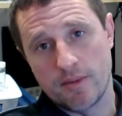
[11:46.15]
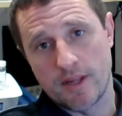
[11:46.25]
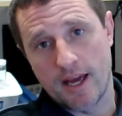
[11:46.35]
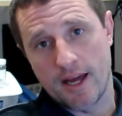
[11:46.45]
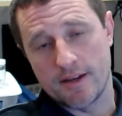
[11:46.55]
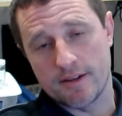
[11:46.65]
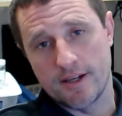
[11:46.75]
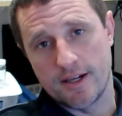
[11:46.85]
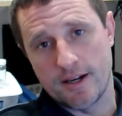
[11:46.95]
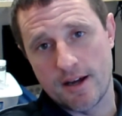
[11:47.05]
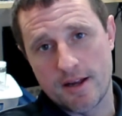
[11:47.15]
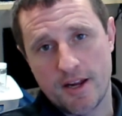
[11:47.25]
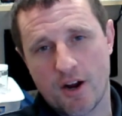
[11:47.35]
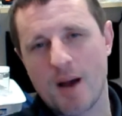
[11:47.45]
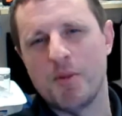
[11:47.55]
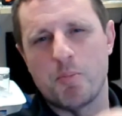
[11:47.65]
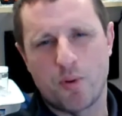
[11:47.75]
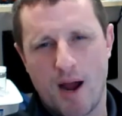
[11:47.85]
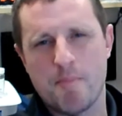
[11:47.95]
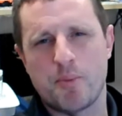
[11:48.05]
that I'm the
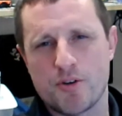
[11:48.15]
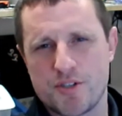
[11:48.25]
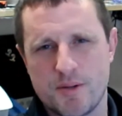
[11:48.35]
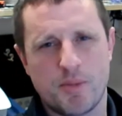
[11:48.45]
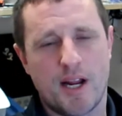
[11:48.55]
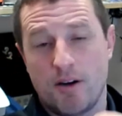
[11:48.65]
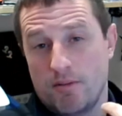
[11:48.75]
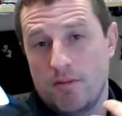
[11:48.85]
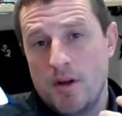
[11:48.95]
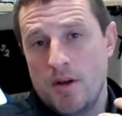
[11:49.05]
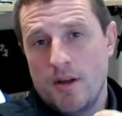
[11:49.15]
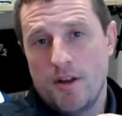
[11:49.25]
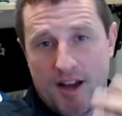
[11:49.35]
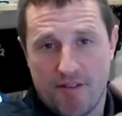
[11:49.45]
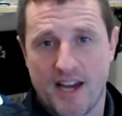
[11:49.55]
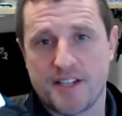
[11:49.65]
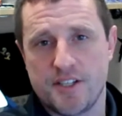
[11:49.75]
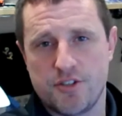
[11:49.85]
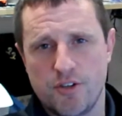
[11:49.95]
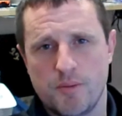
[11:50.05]
prime person, but I don't have
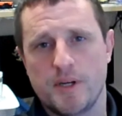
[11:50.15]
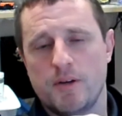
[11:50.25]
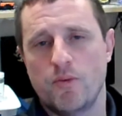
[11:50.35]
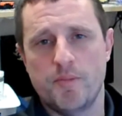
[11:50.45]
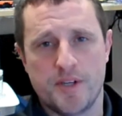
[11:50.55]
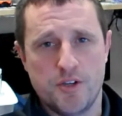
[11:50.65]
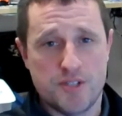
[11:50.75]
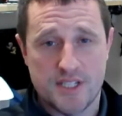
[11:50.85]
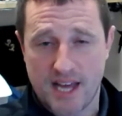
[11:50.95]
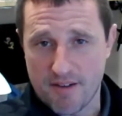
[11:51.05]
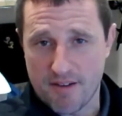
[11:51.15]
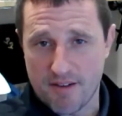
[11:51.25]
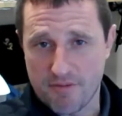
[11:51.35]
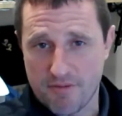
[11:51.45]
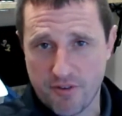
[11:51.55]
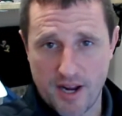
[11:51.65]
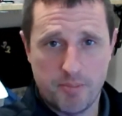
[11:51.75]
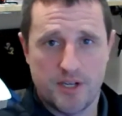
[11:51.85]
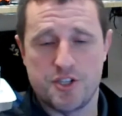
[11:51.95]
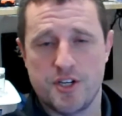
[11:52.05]
access to it. But we've been using that for
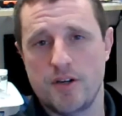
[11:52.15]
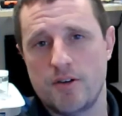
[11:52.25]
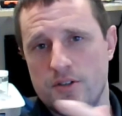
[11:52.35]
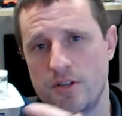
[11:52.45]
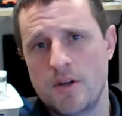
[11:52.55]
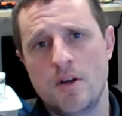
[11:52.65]
8+ years.